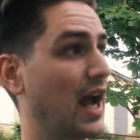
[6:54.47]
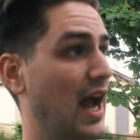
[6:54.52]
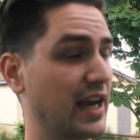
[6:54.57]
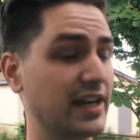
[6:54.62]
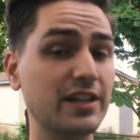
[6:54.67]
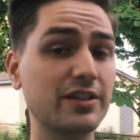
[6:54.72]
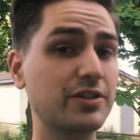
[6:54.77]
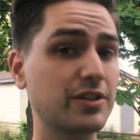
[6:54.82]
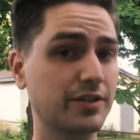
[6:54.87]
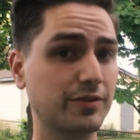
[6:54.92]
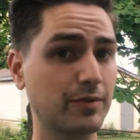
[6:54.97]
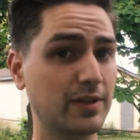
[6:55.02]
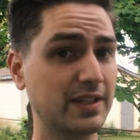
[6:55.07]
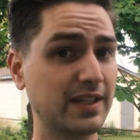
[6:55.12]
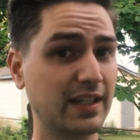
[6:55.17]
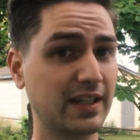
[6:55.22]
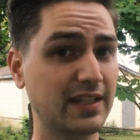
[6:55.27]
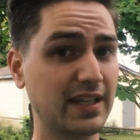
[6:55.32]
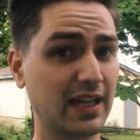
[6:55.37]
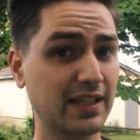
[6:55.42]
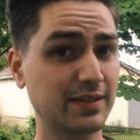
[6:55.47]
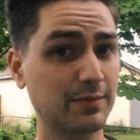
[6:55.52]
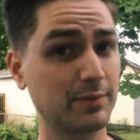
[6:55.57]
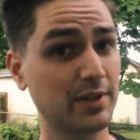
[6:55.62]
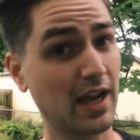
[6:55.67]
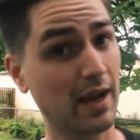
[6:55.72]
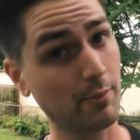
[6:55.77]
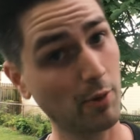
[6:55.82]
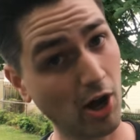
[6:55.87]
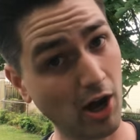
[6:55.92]
I did just recently take some
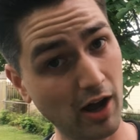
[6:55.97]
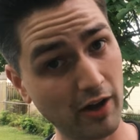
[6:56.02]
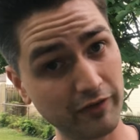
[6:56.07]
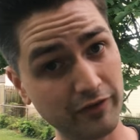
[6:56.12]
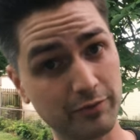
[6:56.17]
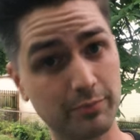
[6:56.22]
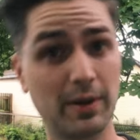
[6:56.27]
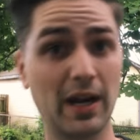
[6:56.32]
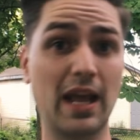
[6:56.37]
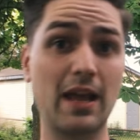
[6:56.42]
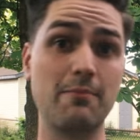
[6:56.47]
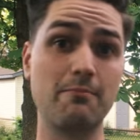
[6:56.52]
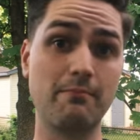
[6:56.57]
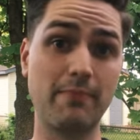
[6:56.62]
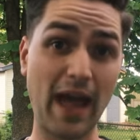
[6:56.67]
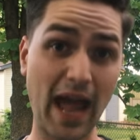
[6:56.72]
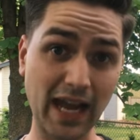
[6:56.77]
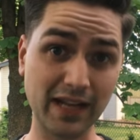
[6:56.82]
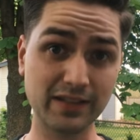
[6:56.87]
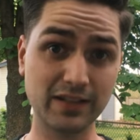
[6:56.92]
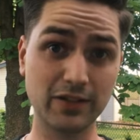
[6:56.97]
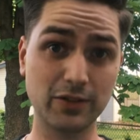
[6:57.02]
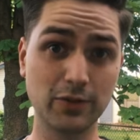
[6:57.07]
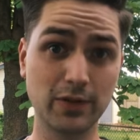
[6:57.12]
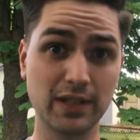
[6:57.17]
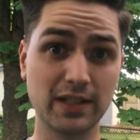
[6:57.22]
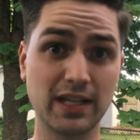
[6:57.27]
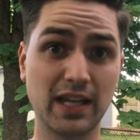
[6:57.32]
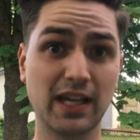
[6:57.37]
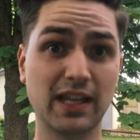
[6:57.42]
time off, but I'm back to
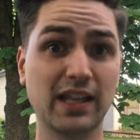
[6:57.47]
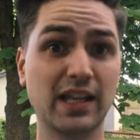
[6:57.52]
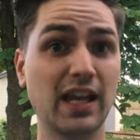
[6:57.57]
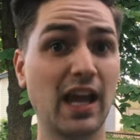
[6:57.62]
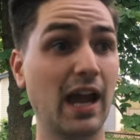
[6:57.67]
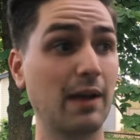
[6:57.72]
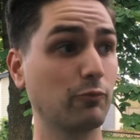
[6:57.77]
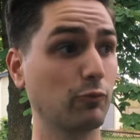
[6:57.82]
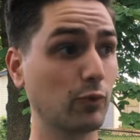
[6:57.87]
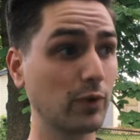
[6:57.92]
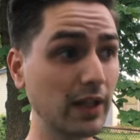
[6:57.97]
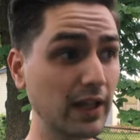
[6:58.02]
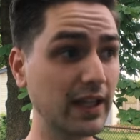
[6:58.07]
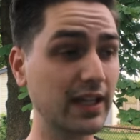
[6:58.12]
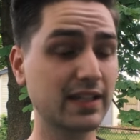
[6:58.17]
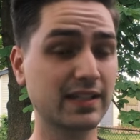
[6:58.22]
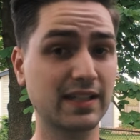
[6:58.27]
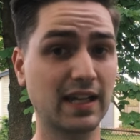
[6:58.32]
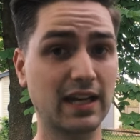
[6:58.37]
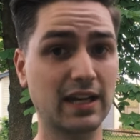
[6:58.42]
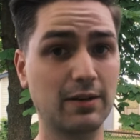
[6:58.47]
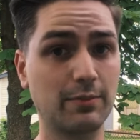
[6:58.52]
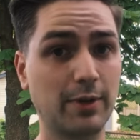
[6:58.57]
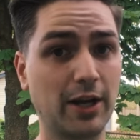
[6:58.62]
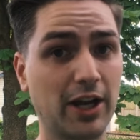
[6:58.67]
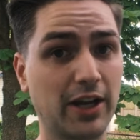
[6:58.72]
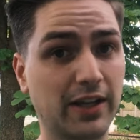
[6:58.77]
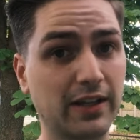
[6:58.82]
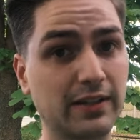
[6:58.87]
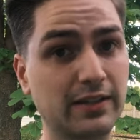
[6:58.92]
doing daily. I'm really excited
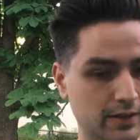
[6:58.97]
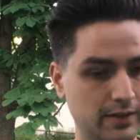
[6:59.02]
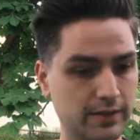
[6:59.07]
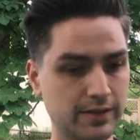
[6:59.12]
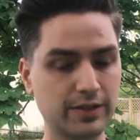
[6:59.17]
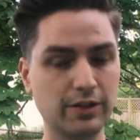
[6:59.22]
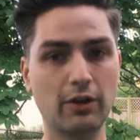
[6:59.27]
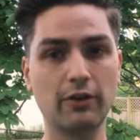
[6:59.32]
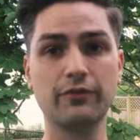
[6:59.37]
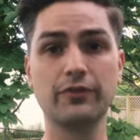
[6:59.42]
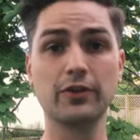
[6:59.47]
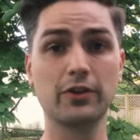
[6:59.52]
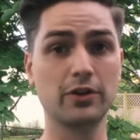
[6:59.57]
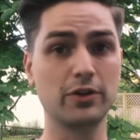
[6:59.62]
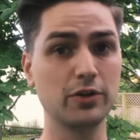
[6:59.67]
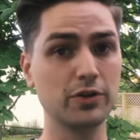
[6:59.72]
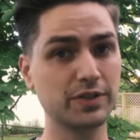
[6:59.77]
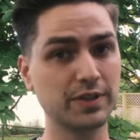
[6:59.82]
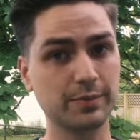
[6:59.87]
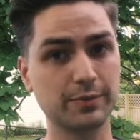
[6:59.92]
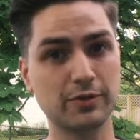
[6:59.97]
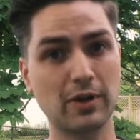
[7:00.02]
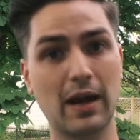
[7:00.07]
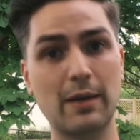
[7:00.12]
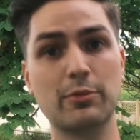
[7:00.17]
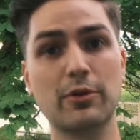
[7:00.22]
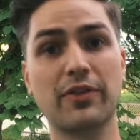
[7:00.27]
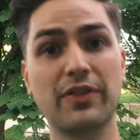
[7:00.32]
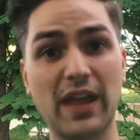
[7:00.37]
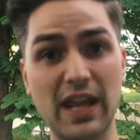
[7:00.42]
about it. So if you're a new
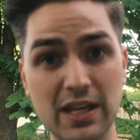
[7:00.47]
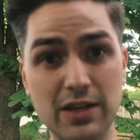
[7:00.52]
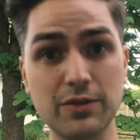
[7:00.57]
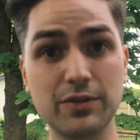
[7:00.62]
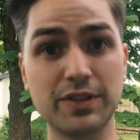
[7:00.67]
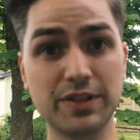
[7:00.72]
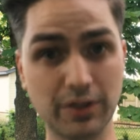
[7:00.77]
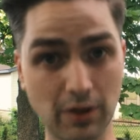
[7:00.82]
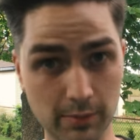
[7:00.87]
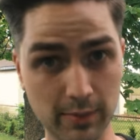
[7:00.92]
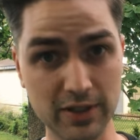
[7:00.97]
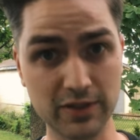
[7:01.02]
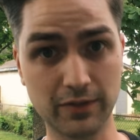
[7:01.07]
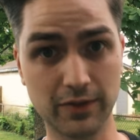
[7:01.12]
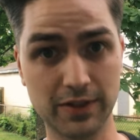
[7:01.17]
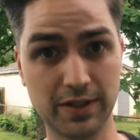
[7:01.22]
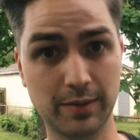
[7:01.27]
subscriber, thank you so much for